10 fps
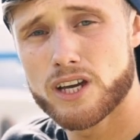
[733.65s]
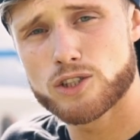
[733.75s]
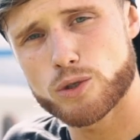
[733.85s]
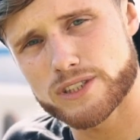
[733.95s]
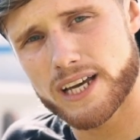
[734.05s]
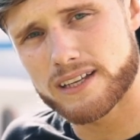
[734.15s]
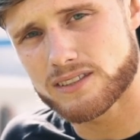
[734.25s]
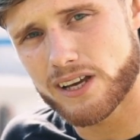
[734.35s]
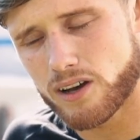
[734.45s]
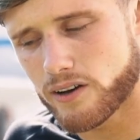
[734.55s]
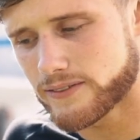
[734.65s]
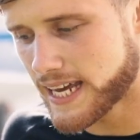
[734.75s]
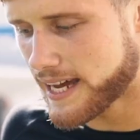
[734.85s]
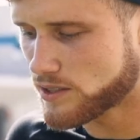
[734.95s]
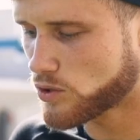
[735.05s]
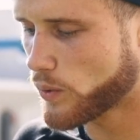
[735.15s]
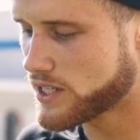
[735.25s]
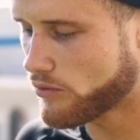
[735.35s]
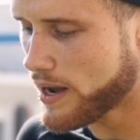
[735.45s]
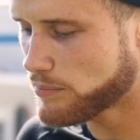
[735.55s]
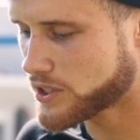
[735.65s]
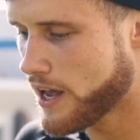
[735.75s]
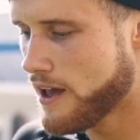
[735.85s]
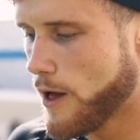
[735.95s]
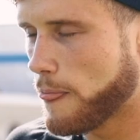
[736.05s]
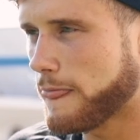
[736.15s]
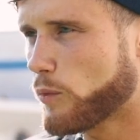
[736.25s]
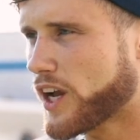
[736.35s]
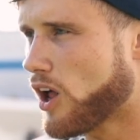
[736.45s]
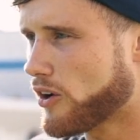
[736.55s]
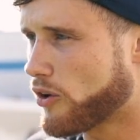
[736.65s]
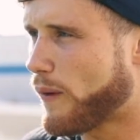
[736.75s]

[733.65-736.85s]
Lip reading: 2 sets of 10 to 20 reps, and then we called it a